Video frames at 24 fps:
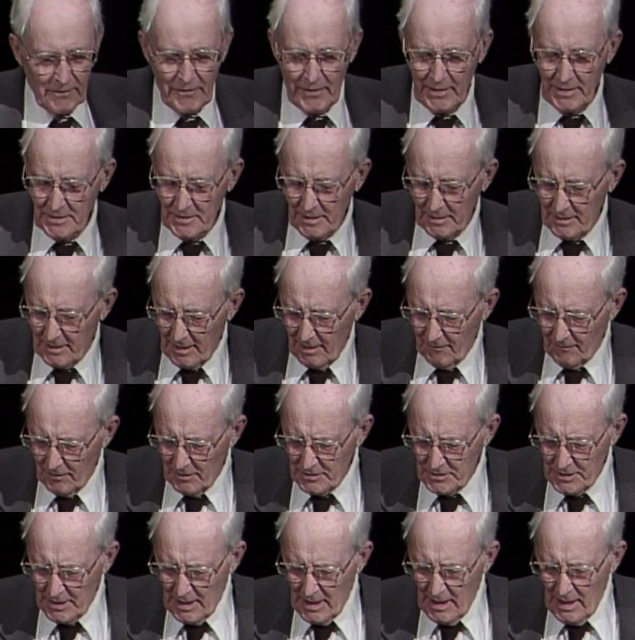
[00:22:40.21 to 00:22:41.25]
things that
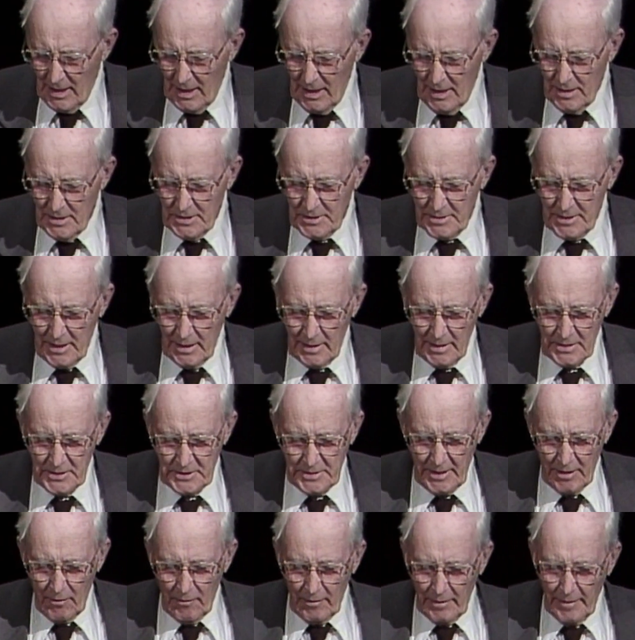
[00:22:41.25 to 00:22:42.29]
covers, is the
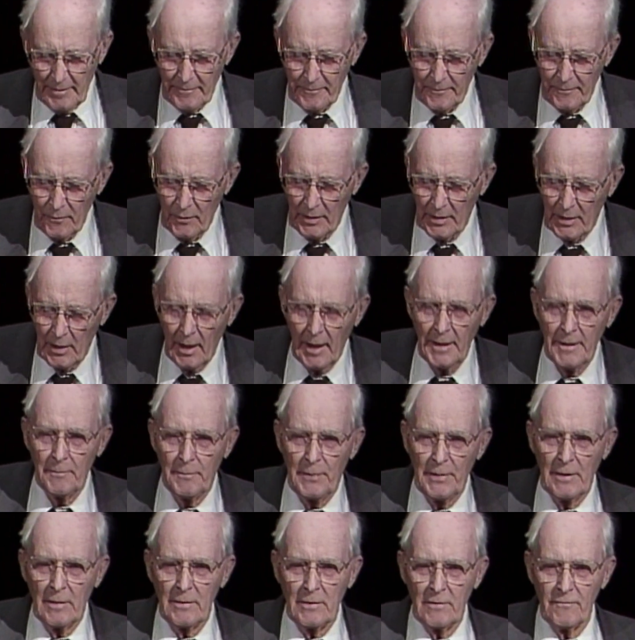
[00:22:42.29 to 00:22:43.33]
hilasterion, where God
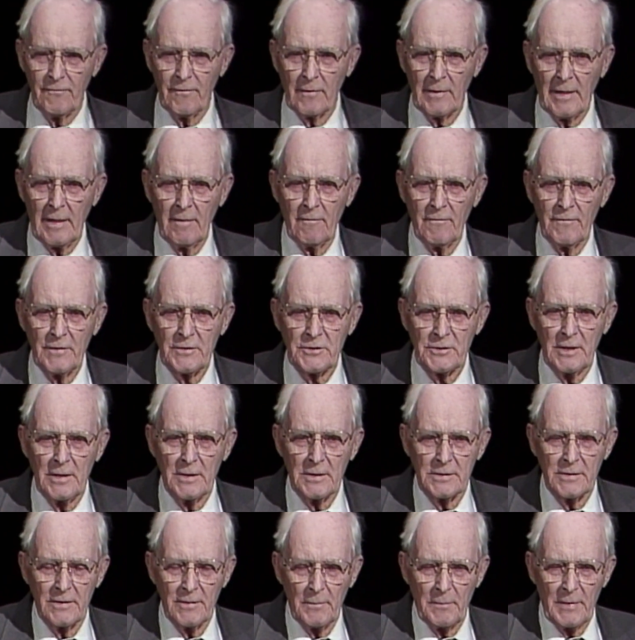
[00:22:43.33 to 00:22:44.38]
appeared to forgive the
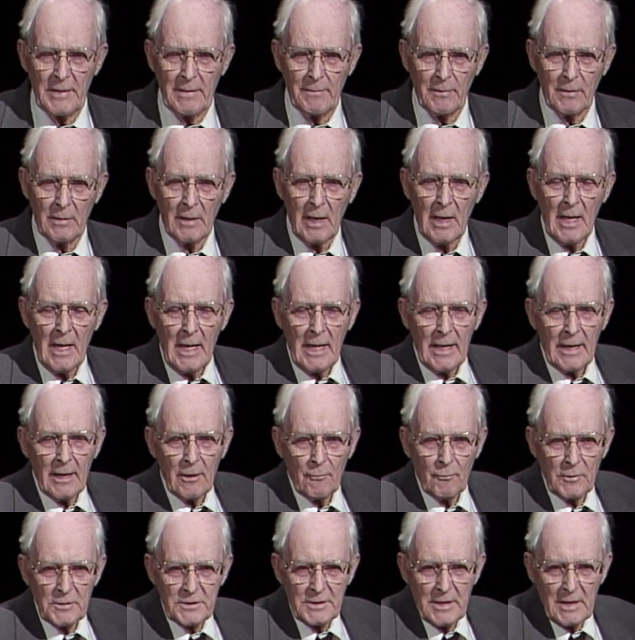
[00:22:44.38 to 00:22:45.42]
sins of the people.
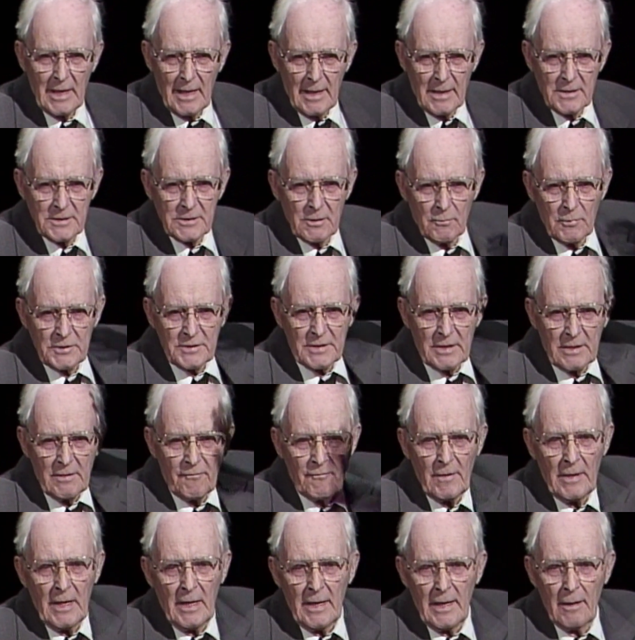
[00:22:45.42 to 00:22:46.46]
It was the end. It was
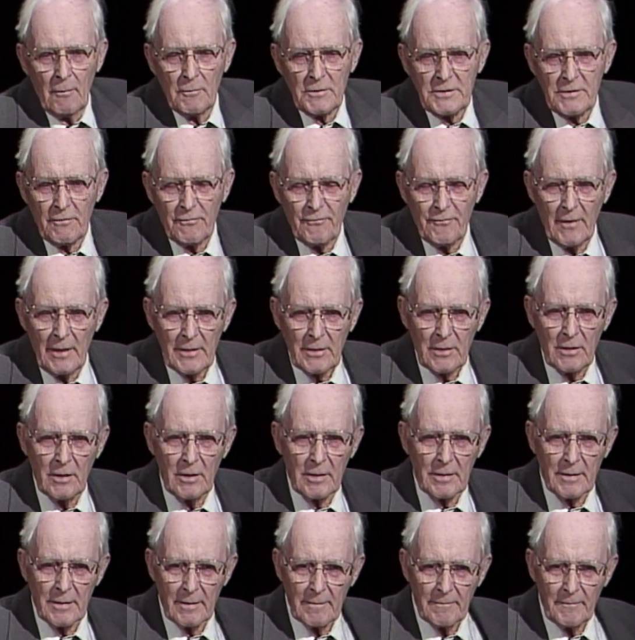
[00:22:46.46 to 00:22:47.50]
the front
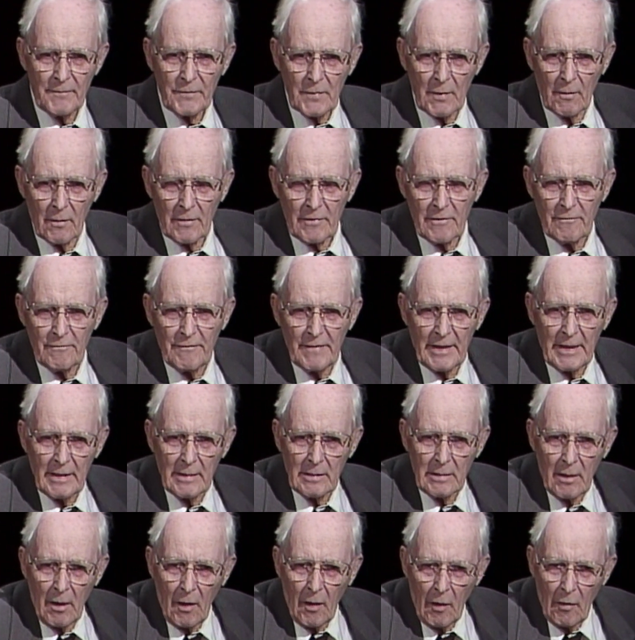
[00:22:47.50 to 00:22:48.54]
curtain or the
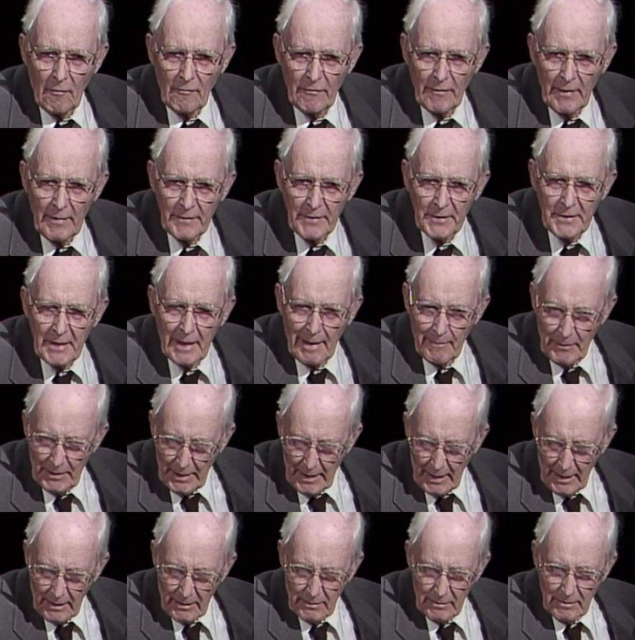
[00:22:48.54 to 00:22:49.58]
veil of the
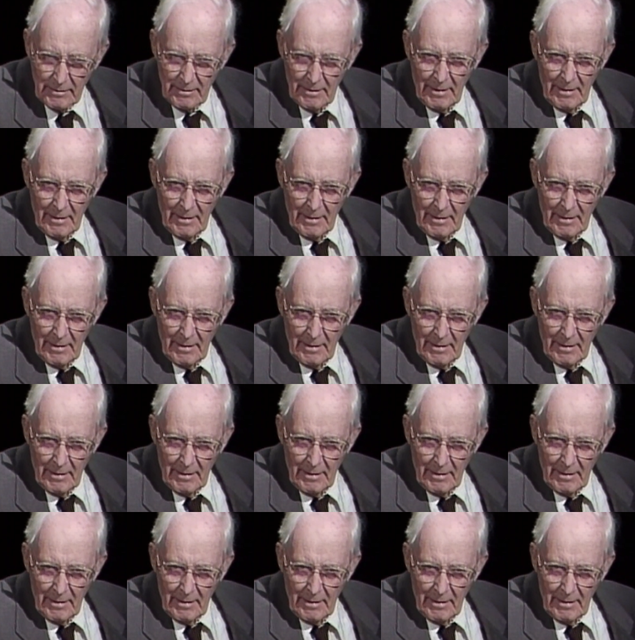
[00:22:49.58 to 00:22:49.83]
tabernacle.